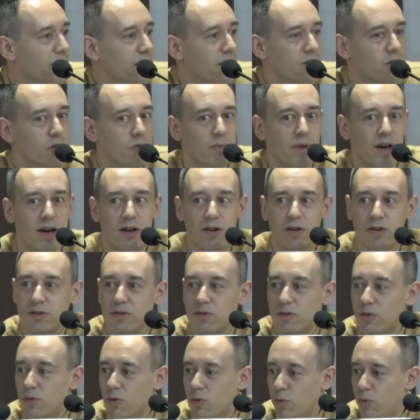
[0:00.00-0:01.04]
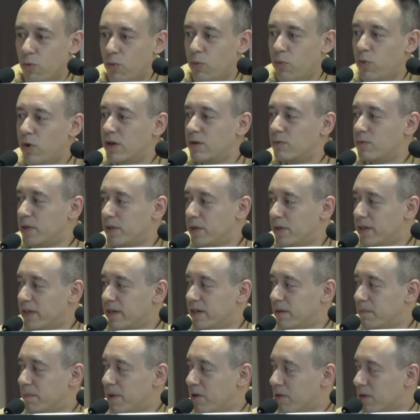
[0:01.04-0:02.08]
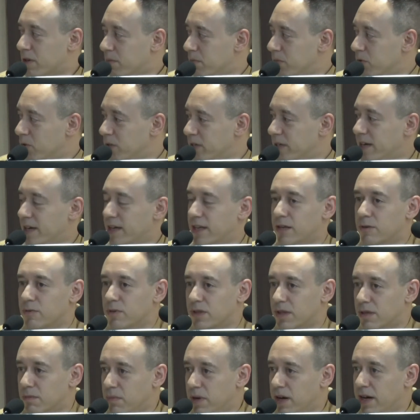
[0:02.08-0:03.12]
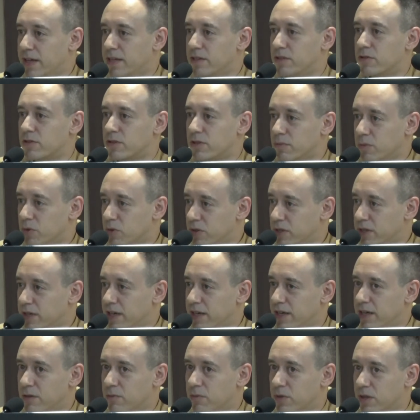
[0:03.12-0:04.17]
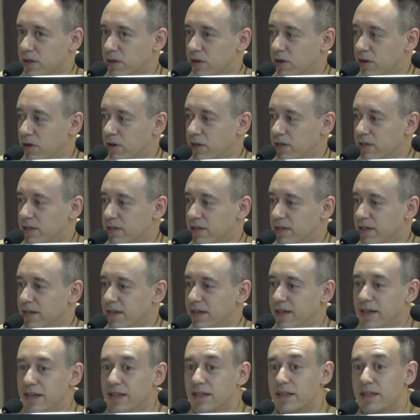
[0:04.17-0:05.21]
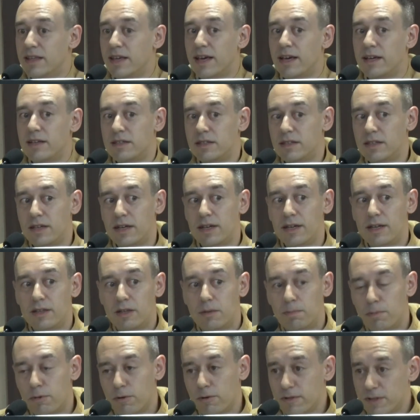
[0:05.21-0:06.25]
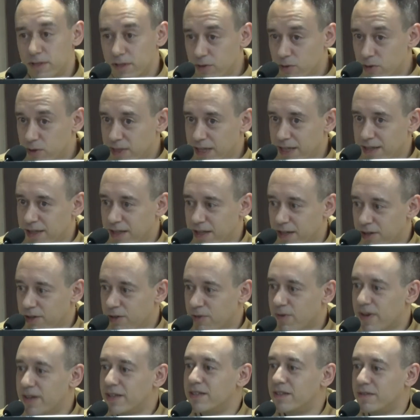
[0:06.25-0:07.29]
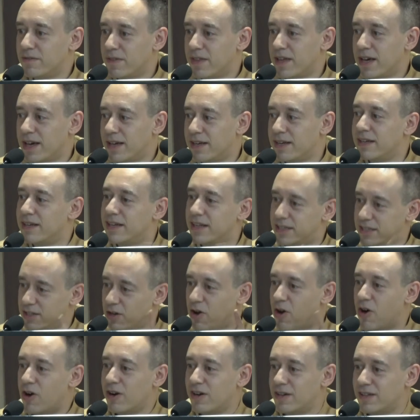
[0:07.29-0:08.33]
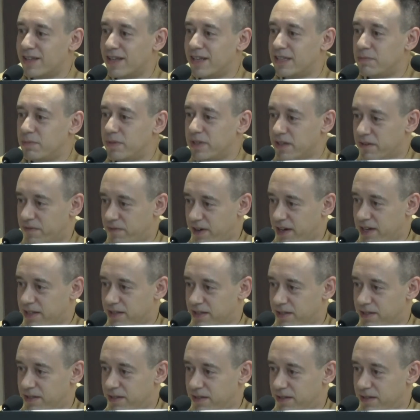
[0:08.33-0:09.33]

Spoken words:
No matter what we think about communicating with the mind or communicating with the heart, in the end, the person who's at the other end of that, it's a heart that's being affected,